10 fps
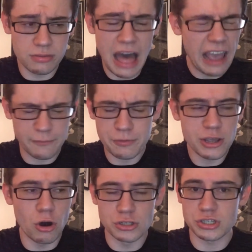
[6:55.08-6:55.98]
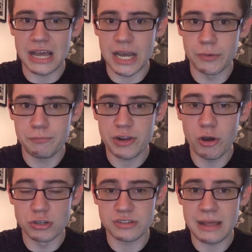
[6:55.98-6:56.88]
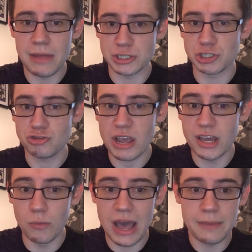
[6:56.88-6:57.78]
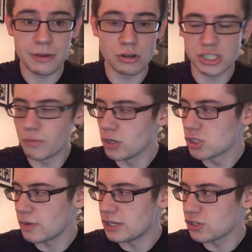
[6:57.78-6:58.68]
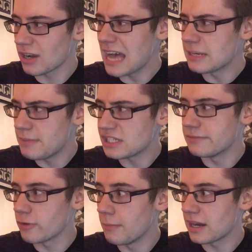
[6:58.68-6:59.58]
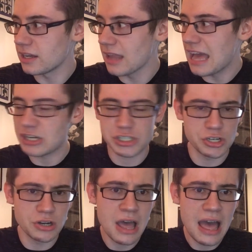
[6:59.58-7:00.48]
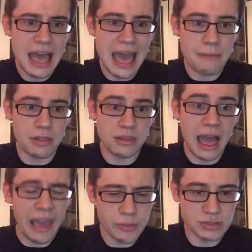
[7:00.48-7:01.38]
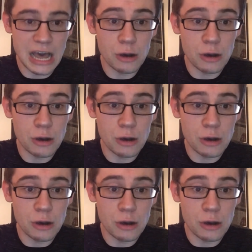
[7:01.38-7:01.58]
like pre-order, like I would pre-order them like straight away, because the ones which are kind of missing from my collection, and like it would